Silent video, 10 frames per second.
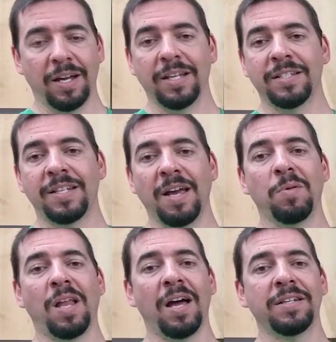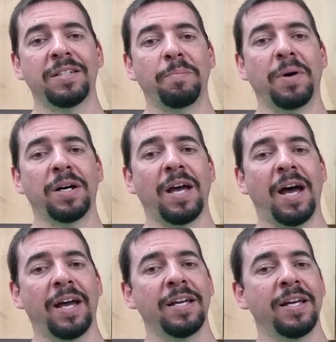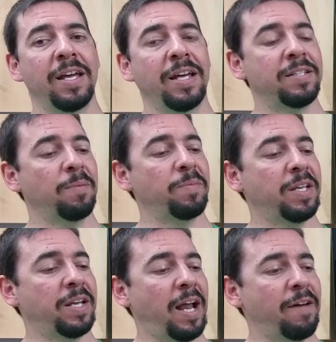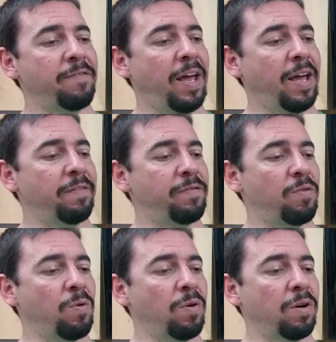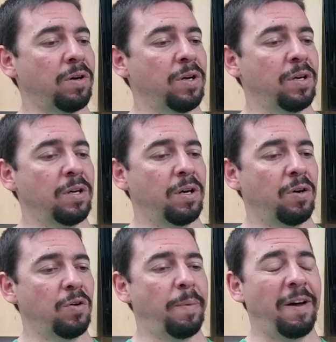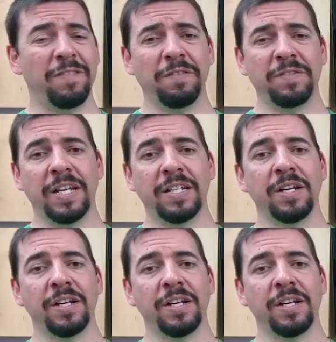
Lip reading: He stabilized the Buckeye. It's something that I've had for about 15